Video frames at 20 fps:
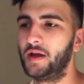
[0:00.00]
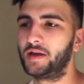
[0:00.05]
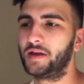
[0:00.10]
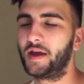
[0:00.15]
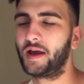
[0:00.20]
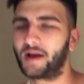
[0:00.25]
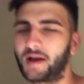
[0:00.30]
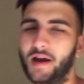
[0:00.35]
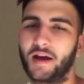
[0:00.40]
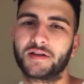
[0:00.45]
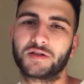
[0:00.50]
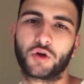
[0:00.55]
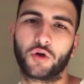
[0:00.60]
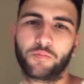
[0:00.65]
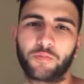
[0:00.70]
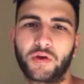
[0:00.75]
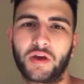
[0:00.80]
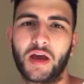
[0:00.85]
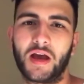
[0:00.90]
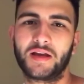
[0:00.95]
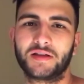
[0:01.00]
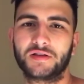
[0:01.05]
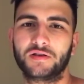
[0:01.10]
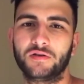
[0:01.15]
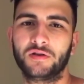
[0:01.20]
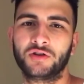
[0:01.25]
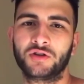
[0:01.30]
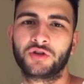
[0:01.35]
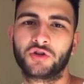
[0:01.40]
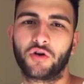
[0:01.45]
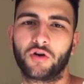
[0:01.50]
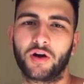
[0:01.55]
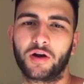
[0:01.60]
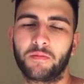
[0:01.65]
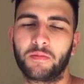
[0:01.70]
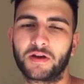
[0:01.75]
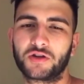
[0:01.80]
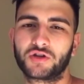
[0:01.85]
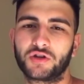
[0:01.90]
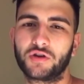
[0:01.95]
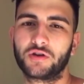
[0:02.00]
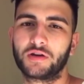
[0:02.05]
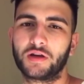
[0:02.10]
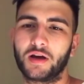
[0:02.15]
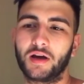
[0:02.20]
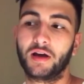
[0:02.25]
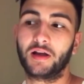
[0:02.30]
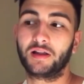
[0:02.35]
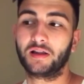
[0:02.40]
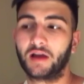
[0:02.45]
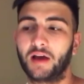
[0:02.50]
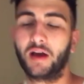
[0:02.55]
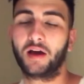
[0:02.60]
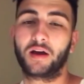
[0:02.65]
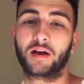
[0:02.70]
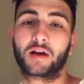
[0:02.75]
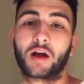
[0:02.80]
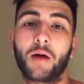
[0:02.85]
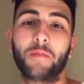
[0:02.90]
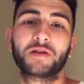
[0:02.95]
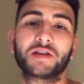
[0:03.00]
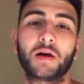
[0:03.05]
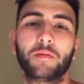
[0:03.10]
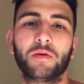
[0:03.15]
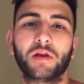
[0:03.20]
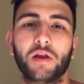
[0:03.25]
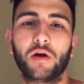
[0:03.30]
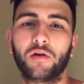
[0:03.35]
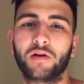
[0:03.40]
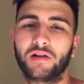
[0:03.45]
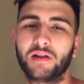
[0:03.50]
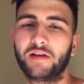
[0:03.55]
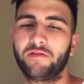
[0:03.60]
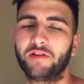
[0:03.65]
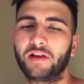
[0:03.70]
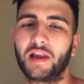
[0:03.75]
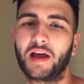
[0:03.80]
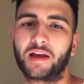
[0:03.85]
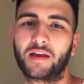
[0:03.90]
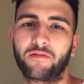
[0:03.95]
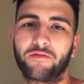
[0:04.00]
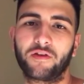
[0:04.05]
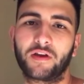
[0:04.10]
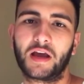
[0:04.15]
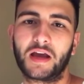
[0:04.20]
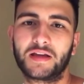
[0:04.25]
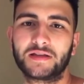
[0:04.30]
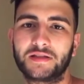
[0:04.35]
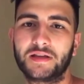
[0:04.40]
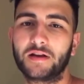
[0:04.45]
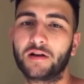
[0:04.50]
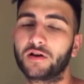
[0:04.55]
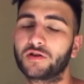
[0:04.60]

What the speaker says: yeah, guys, hope you guys do enjoy. Make sure you comment down below and leave a like if you guys did.